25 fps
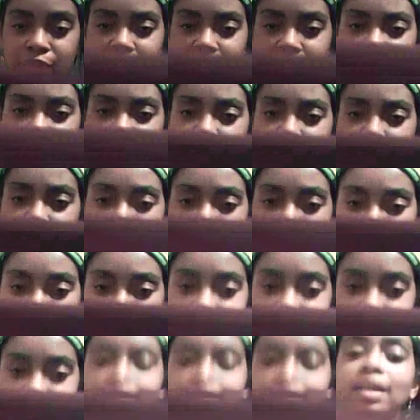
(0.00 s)
This is the right
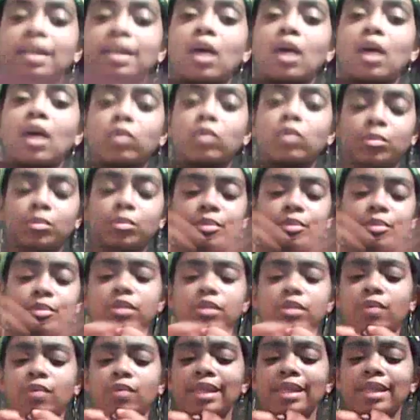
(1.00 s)
side. I want to
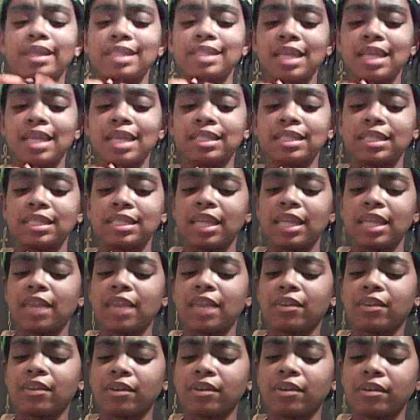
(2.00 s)
put the right sides
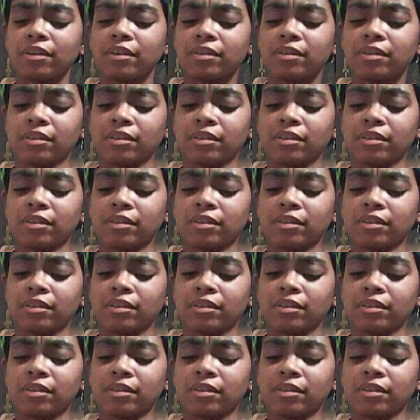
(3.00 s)
together